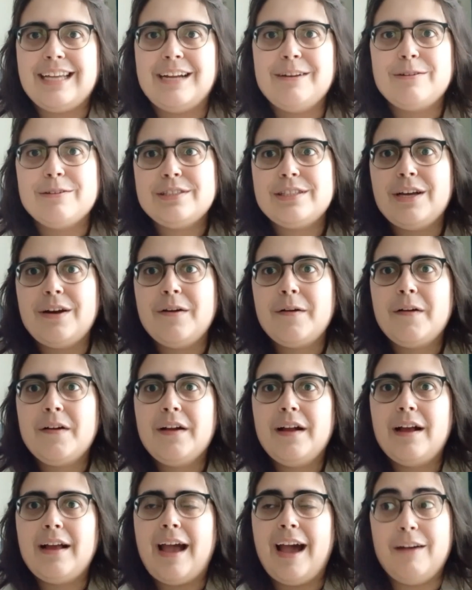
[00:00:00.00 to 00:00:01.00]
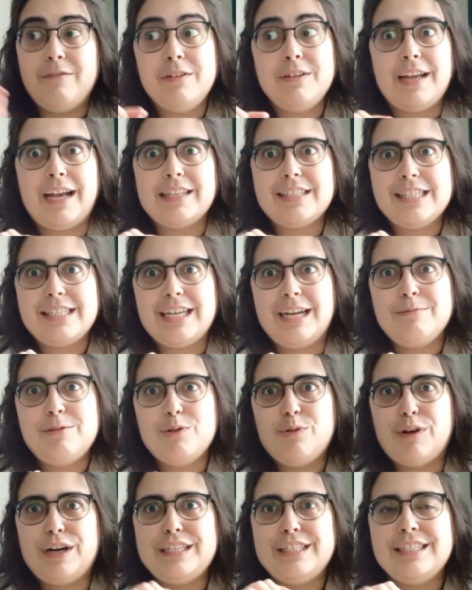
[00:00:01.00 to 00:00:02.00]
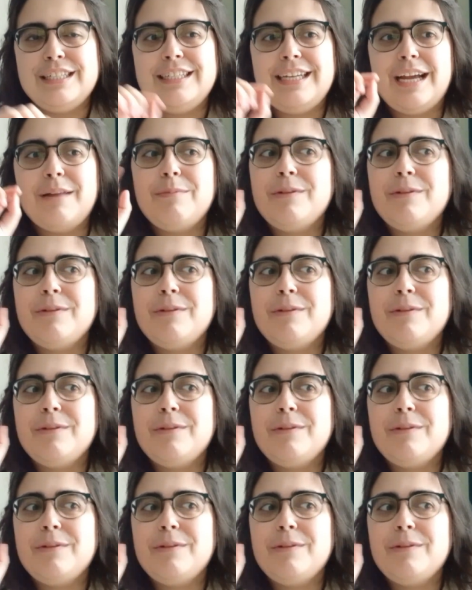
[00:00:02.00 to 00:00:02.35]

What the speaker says: I also haven't had the time to watch it yet,